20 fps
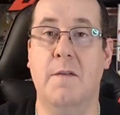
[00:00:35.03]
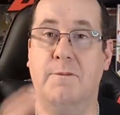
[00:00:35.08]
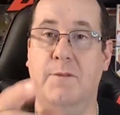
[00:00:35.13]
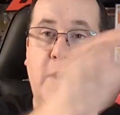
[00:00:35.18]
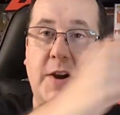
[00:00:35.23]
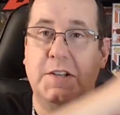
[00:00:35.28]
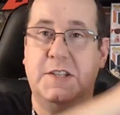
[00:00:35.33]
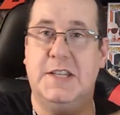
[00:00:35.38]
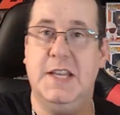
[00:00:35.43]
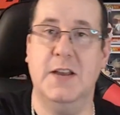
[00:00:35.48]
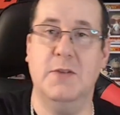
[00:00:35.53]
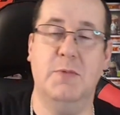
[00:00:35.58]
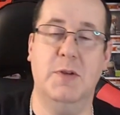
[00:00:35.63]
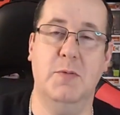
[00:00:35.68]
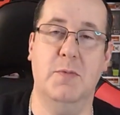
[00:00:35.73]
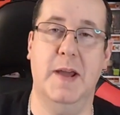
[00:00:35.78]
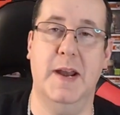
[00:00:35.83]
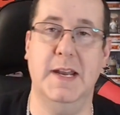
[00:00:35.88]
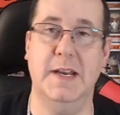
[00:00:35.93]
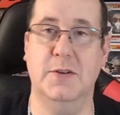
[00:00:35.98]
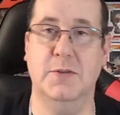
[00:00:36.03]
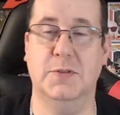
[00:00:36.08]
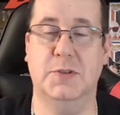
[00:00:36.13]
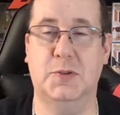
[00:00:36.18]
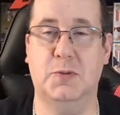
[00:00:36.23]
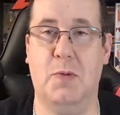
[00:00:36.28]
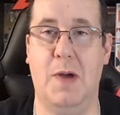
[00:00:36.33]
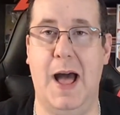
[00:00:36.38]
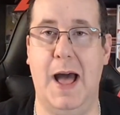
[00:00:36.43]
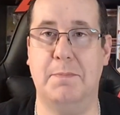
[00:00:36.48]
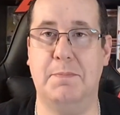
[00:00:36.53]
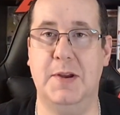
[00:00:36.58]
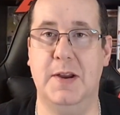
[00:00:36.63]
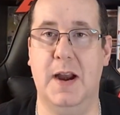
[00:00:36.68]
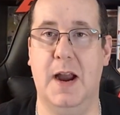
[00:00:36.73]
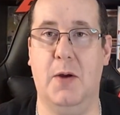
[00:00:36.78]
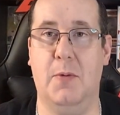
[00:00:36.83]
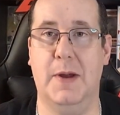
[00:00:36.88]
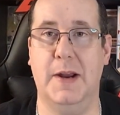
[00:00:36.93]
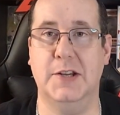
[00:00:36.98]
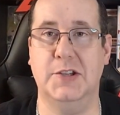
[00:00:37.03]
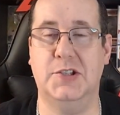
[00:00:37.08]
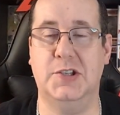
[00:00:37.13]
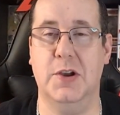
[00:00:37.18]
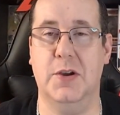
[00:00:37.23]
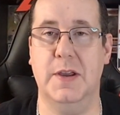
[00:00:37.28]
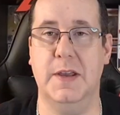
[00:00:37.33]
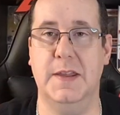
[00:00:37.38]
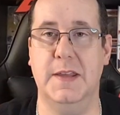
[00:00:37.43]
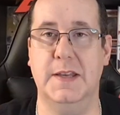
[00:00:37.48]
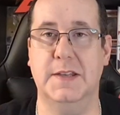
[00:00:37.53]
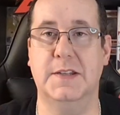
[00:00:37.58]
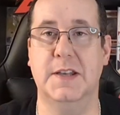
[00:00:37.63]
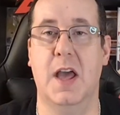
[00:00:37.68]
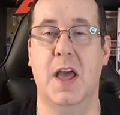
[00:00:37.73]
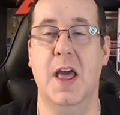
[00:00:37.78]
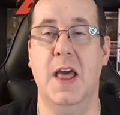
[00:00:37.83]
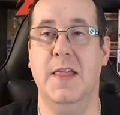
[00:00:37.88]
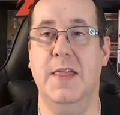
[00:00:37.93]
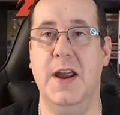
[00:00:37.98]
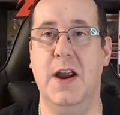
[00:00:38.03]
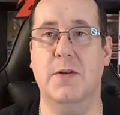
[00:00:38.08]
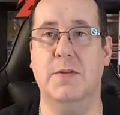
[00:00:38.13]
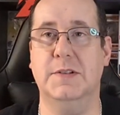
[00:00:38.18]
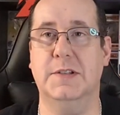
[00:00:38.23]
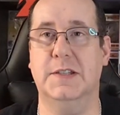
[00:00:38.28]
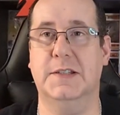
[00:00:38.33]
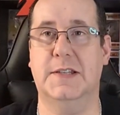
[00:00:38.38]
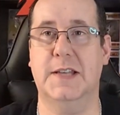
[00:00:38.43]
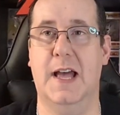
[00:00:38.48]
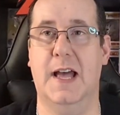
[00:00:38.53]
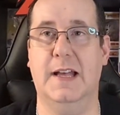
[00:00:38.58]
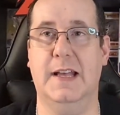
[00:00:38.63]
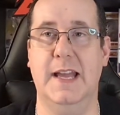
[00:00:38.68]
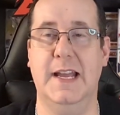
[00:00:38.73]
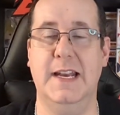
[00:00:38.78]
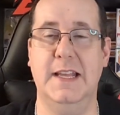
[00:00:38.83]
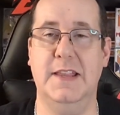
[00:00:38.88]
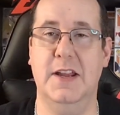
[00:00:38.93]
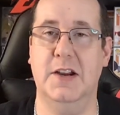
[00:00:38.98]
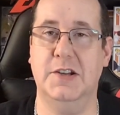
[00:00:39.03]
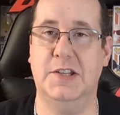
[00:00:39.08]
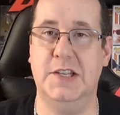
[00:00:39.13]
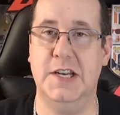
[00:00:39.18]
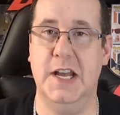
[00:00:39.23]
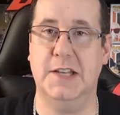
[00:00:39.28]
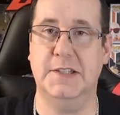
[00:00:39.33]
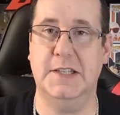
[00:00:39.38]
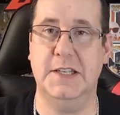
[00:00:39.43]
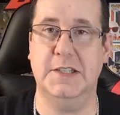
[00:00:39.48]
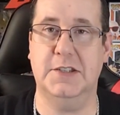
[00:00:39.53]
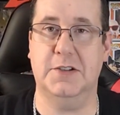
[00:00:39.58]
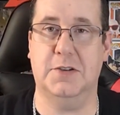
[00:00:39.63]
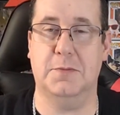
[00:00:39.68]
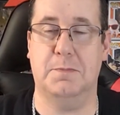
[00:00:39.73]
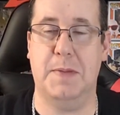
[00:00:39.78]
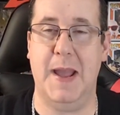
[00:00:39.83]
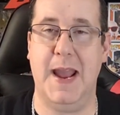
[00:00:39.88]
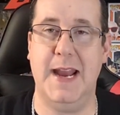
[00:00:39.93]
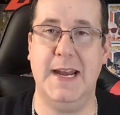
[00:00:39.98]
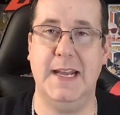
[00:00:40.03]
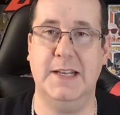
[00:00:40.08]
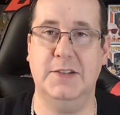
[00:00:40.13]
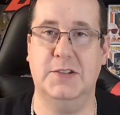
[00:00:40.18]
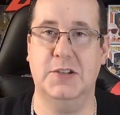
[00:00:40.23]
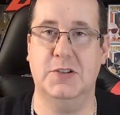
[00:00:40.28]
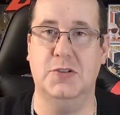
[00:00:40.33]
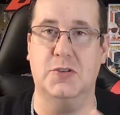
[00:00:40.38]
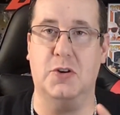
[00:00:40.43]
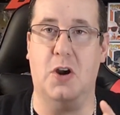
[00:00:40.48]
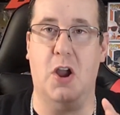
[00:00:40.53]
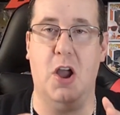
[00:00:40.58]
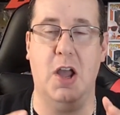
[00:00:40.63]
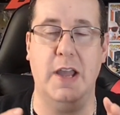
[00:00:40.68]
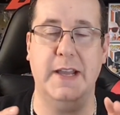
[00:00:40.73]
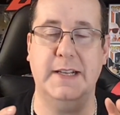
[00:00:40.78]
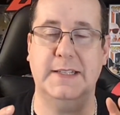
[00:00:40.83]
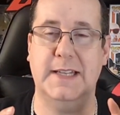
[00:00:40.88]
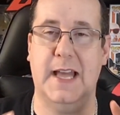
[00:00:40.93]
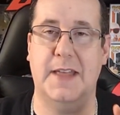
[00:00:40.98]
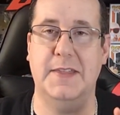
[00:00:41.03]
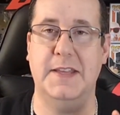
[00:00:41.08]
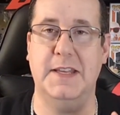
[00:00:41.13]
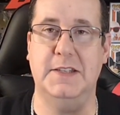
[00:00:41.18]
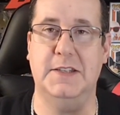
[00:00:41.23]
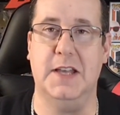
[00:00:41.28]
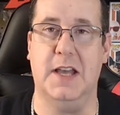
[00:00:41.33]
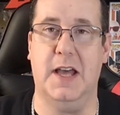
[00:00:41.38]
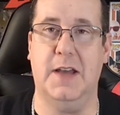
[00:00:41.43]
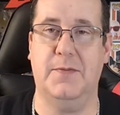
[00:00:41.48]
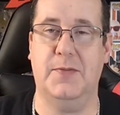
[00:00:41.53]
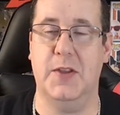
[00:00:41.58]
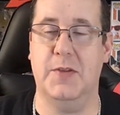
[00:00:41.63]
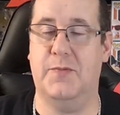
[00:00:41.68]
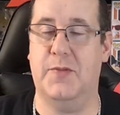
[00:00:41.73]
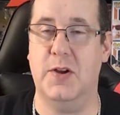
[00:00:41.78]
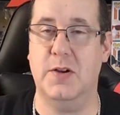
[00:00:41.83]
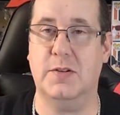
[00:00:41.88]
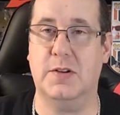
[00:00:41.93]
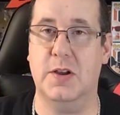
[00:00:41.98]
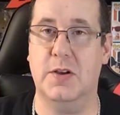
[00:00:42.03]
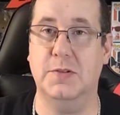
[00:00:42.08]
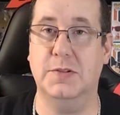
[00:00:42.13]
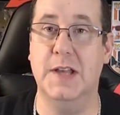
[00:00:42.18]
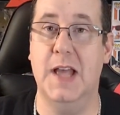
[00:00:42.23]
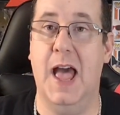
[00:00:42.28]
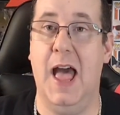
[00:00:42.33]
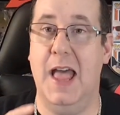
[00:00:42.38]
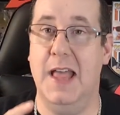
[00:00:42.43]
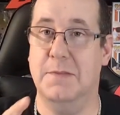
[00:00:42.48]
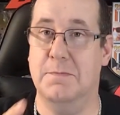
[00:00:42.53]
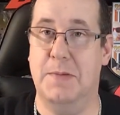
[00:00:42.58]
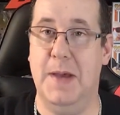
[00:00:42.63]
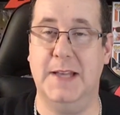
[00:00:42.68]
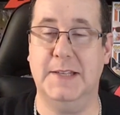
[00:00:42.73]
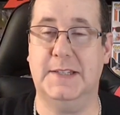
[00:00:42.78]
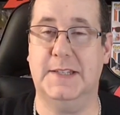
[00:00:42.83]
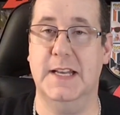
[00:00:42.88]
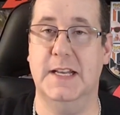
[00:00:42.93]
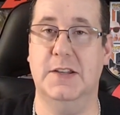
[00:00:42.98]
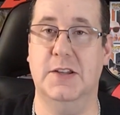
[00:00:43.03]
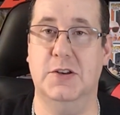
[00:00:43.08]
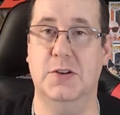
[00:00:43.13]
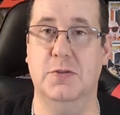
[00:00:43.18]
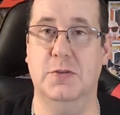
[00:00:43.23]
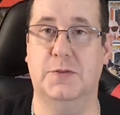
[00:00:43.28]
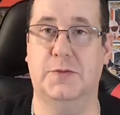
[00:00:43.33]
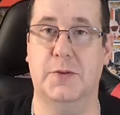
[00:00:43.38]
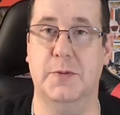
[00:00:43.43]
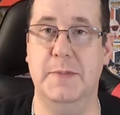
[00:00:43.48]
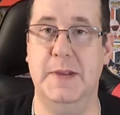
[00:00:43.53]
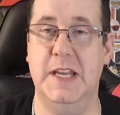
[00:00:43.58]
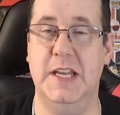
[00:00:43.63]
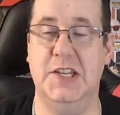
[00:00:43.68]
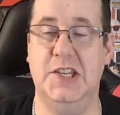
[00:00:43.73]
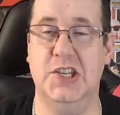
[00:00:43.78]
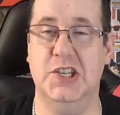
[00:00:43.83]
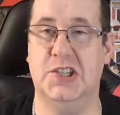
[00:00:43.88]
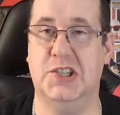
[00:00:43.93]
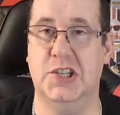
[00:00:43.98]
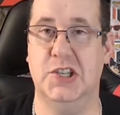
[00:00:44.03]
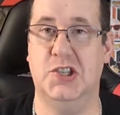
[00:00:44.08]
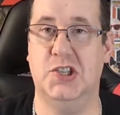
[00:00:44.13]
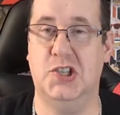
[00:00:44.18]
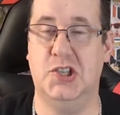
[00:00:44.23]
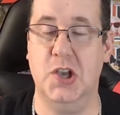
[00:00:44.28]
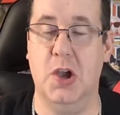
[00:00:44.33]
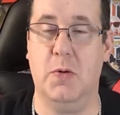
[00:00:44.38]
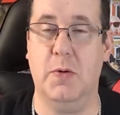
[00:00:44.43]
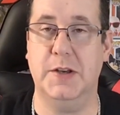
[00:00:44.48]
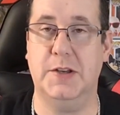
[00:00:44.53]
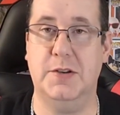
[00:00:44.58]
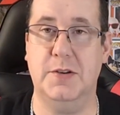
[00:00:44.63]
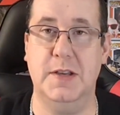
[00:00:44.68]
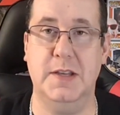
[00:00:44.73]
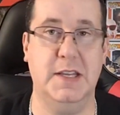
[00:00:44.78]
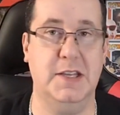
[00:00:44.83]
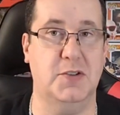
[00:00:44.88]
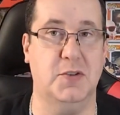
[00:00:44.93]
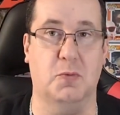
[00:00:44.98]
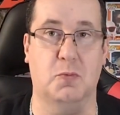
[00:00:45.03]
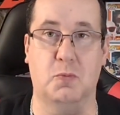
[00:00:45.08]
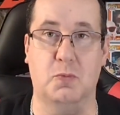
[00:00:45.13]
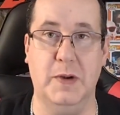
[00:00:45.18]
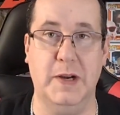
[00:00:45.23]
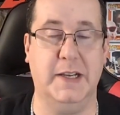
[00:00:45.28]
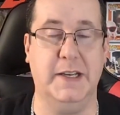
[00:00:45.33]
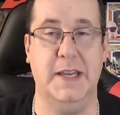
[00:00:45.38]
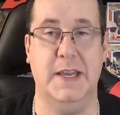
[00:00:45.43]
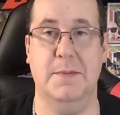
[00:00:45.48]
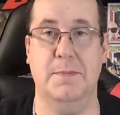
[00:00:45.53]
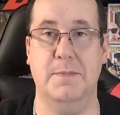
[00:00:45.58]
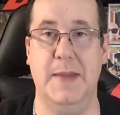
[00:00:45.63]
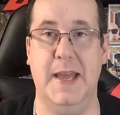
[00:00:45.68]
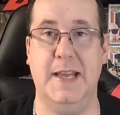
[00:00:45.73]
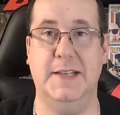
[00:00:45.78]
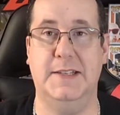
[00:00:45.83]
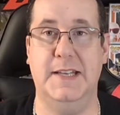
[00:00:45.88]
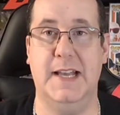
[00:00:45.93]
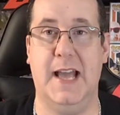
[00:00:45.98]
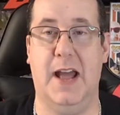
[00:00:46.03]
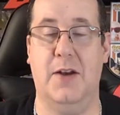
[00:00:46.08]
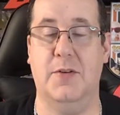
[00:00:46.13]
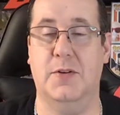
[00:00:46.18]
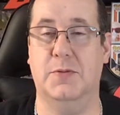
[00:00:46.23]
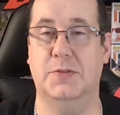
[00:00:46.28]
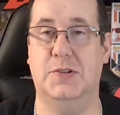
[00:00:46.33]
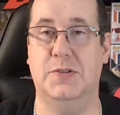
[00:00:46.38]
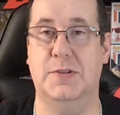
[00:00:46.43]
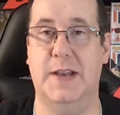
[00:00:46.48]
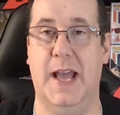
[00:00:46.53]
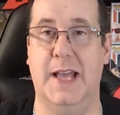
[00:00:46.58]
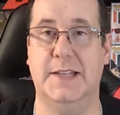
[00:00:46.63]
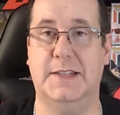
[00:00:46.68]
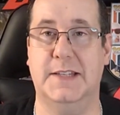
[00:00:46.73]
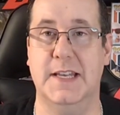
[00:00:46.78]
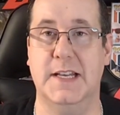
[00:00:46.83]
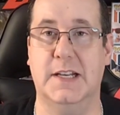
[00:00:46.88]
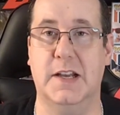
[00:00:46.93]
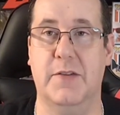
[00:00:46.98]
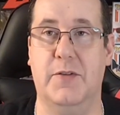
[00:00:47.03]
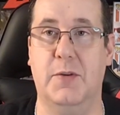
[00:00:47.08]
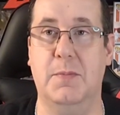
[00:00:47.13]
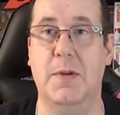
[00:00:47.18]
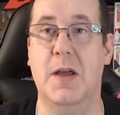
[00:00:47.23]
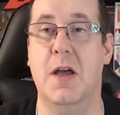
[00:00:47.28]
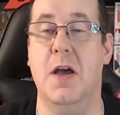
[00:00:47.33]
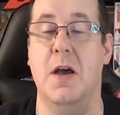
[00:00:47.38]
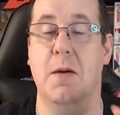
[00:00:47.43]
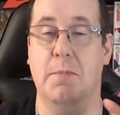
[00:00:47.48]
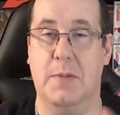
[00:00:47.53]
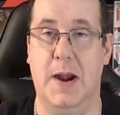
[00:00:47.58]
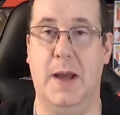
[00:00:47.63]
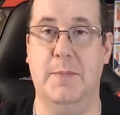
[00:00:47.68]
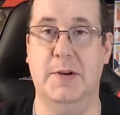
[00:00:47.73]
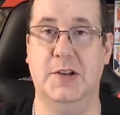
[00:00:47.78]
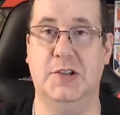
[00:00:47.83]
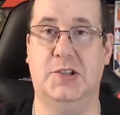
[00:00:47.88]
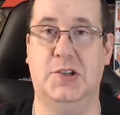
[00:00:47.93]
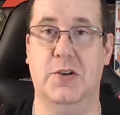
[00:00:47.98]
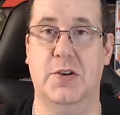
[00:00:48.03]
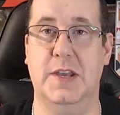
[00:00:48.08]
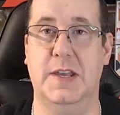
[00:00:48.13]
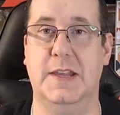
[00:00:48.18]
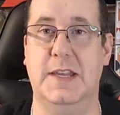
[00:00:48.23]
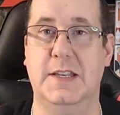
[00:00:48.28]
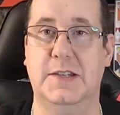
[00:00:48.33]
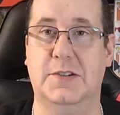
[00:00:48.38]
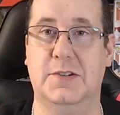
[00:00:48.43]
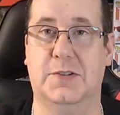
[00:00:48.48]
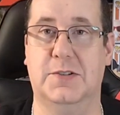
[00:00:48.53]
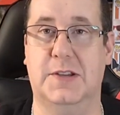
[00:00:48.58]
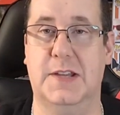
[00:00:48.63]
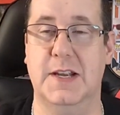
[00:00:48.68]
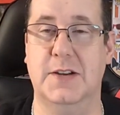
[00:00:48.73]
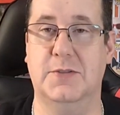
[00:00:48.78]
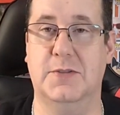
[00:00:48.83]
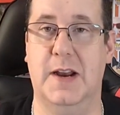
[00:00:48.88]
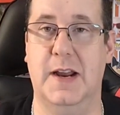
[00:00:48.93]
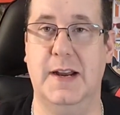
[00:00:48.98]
First thing, we went into a swap here. I want to show you this there was this uh, lady there. She does these little paintings and drawings on these uh, the Funkos. Best thing to do is for me just to show it to you. These are really amazing. I don't know what you guys think of them, but I'm going to show you these little things